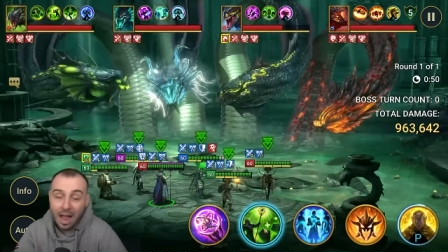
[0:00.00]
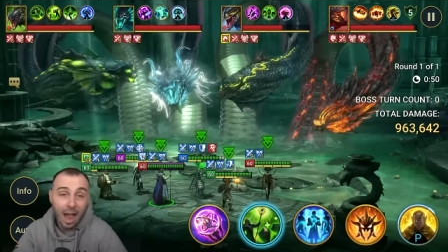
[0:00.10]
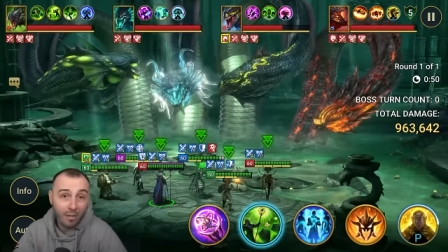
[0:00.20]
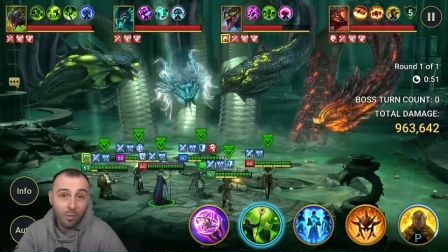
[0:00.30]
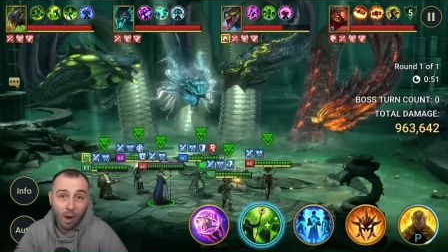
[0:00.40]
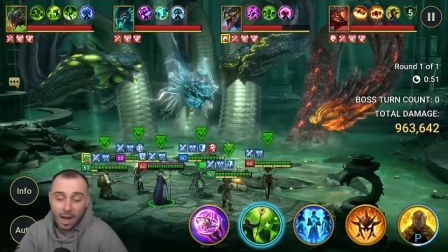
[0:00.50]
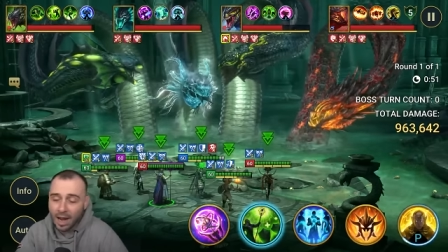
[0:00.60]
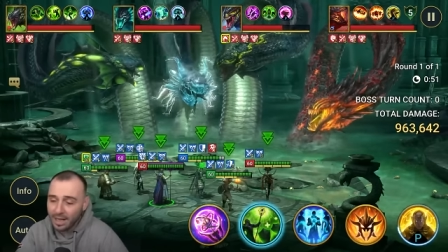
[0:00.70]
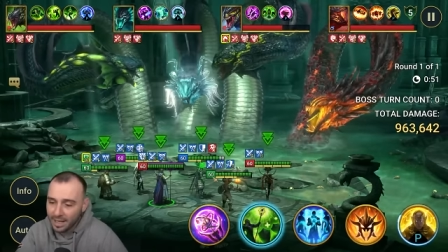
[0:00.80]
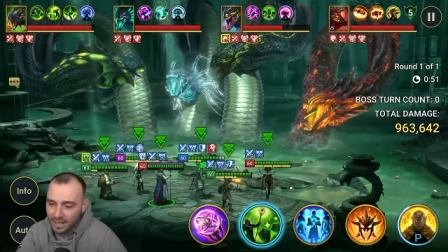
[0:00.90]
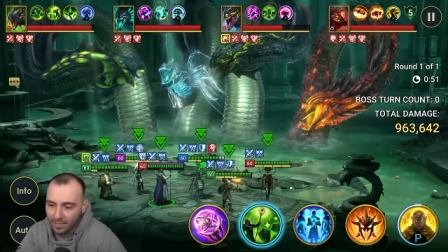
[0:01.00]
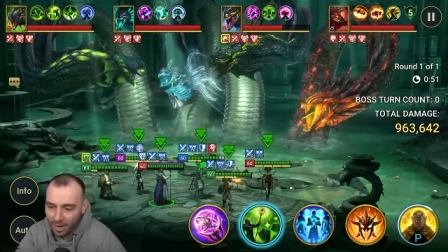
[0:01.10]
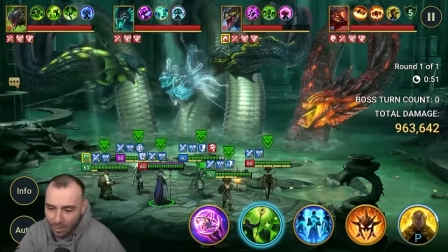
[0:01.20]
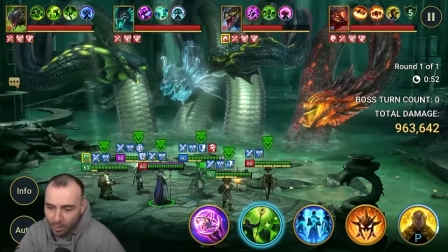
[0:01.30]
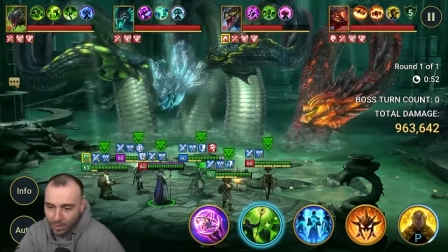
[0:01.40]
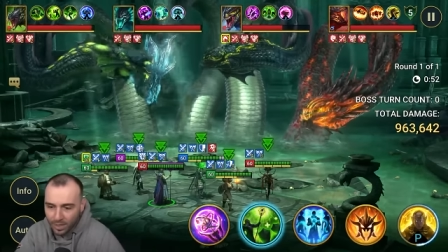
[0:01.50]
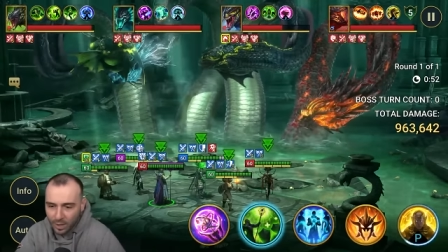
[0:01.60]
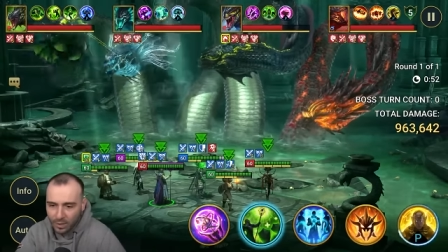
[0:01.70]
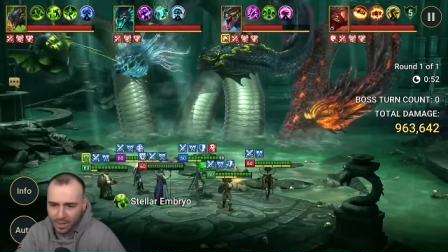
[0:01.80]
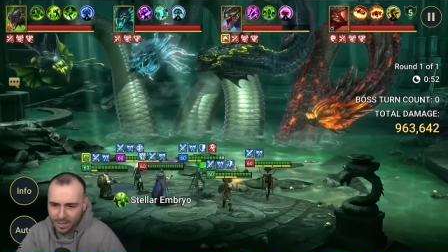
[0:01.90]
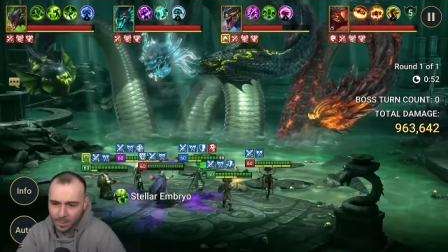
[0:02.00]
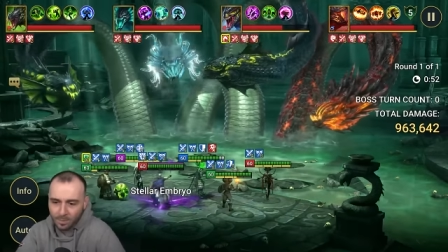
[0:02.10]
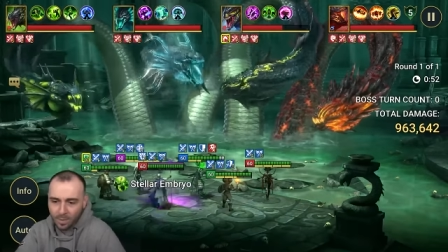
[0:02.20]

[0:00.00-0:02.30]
FYI, in case if anyone was curious.